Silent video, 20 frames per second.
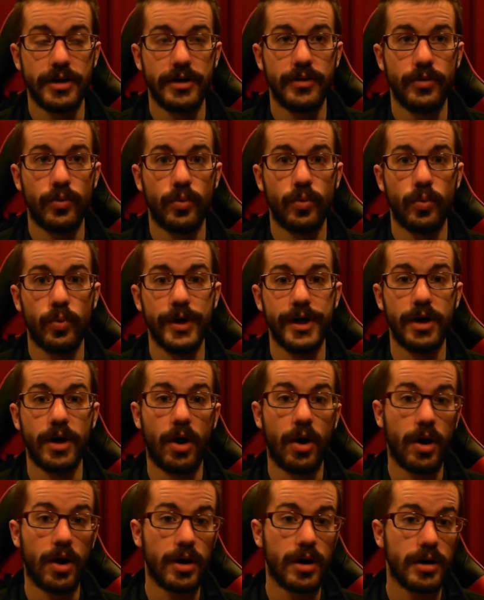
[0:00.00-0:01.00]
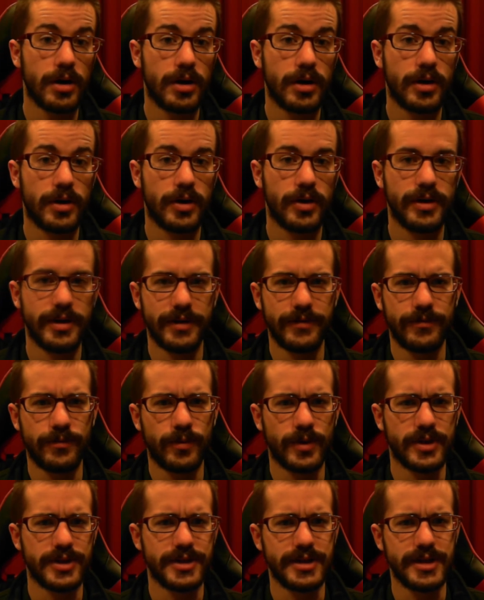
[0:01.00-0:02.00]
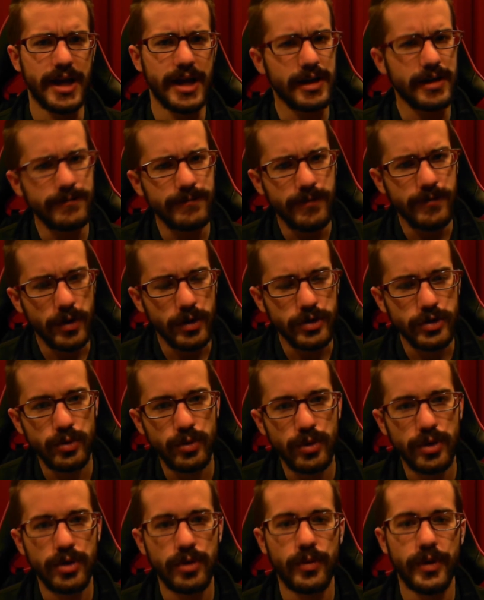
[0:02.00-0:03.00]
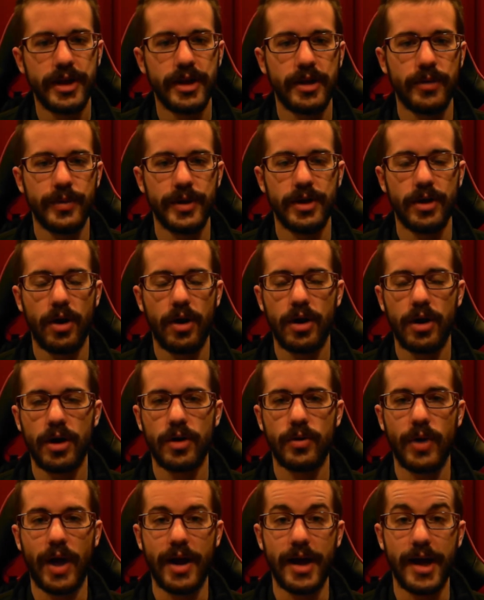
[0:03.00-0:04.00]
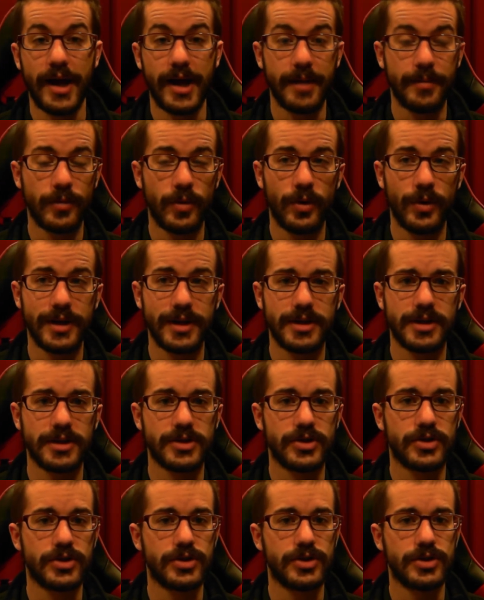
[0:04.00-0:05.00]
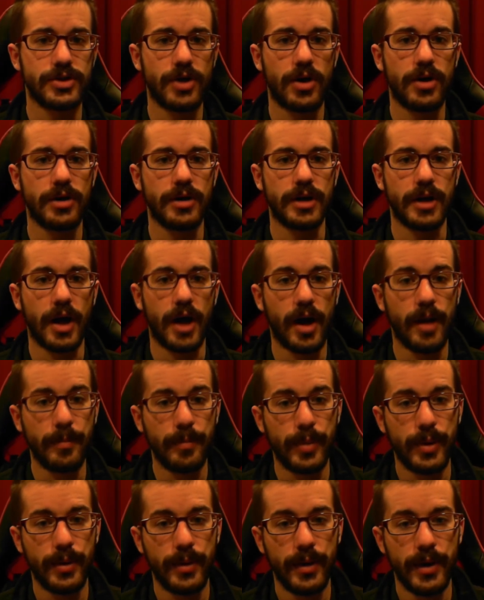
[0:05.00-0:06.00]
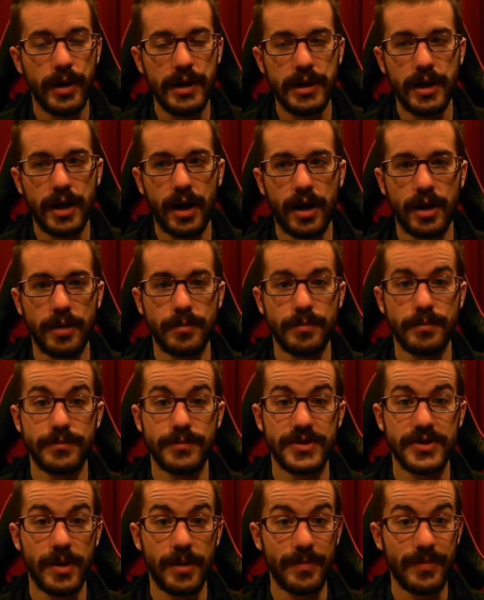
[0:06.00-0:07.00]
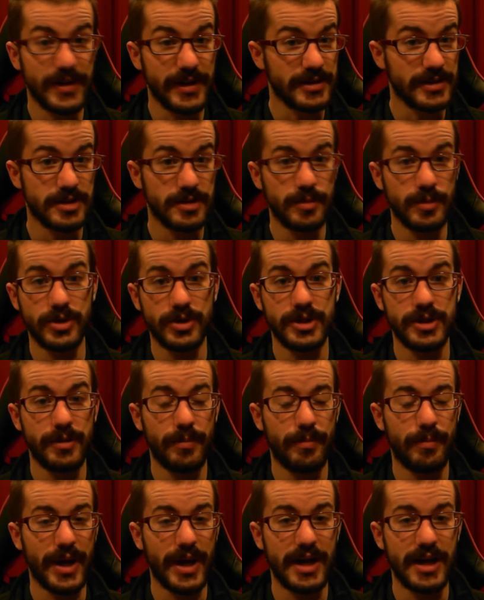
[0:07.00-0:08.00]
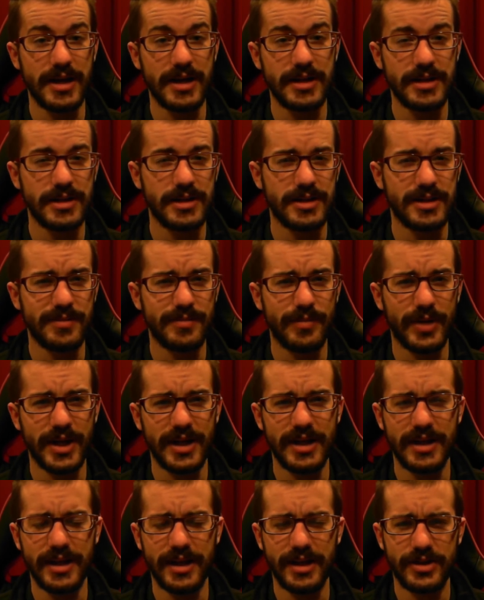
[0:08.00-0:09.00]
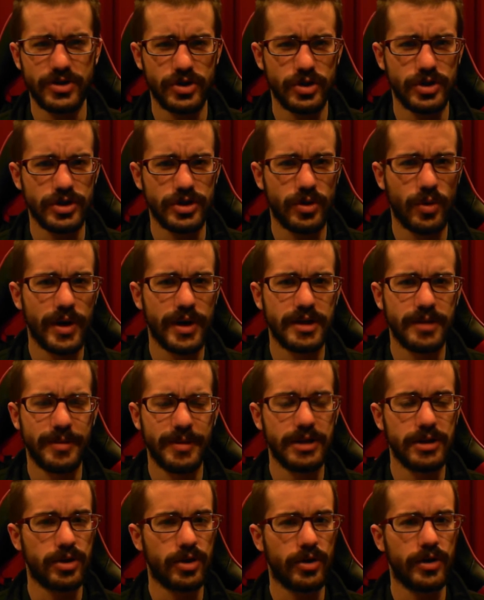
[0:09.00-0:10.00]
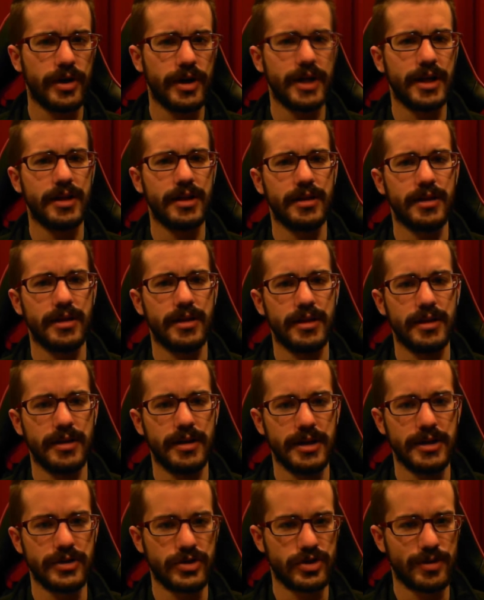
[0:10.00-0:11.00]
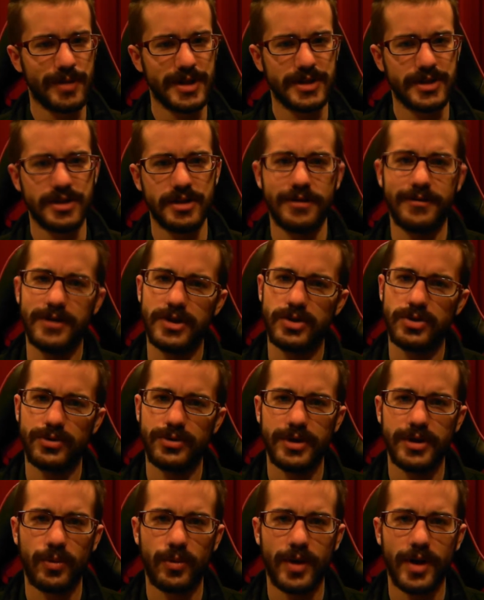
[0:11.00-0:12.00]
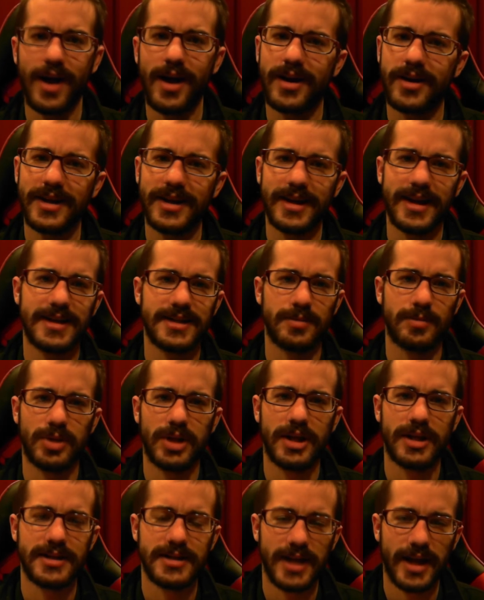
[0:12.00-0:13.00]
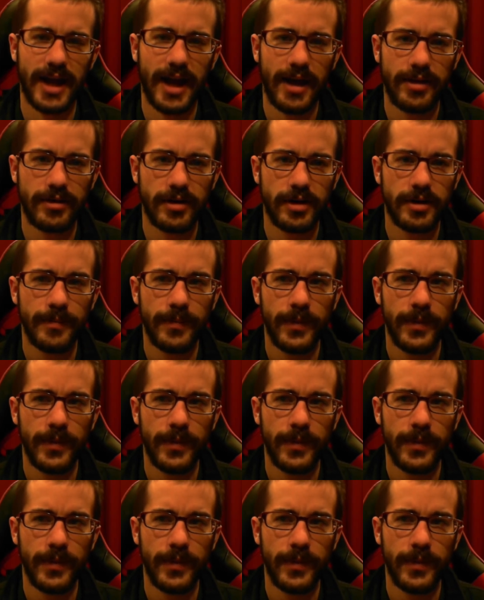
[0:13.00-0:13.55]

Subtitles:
if we're staying virtual the way that we are, I am going to start up something similar to band, but it's just going to be learning instruments individually. We're not going to get to play together.